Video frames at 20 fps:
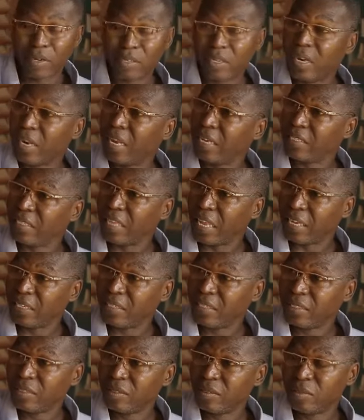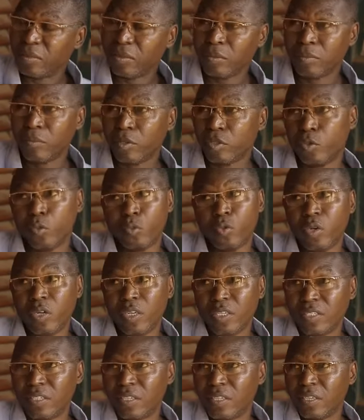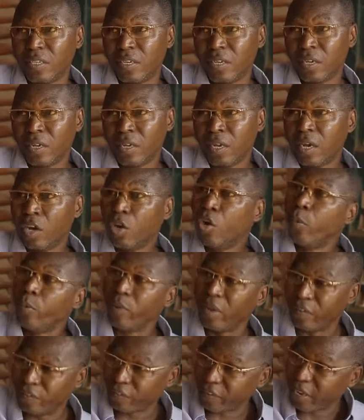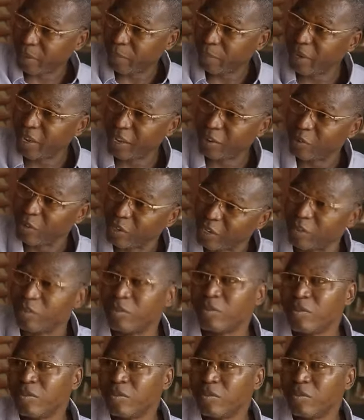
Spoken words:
about her last night, but you won't listen. I hope you have calmed down